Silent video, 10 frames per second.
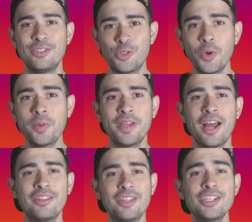Join me
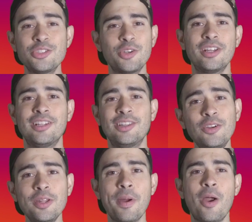on this journey to
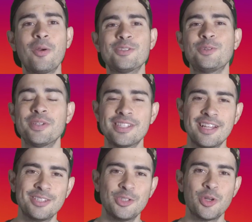learn the power of
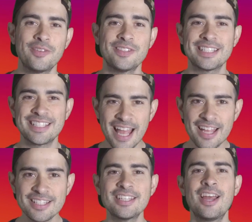storytelling to drive
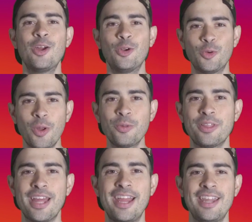success,
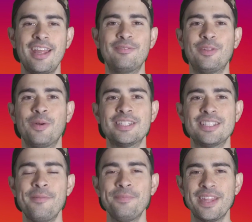growth, and
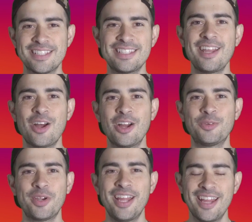influence. Stay
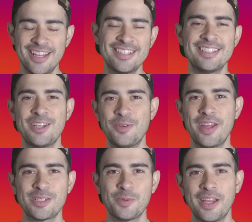hungry. See you
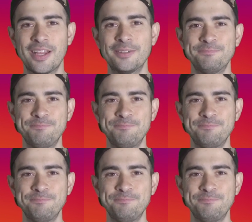next week.